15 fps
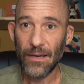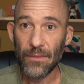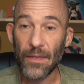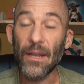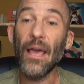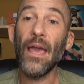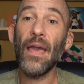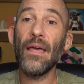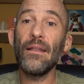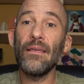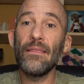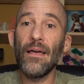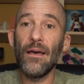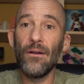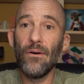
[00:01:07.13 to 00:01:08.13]
and then
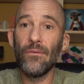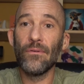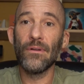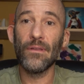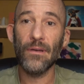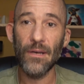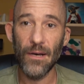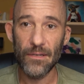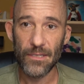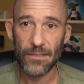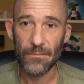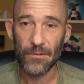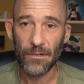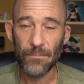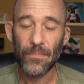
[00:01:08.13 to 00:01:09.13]
handing that over to the
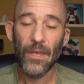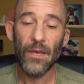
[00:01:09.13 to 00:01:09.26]
customer,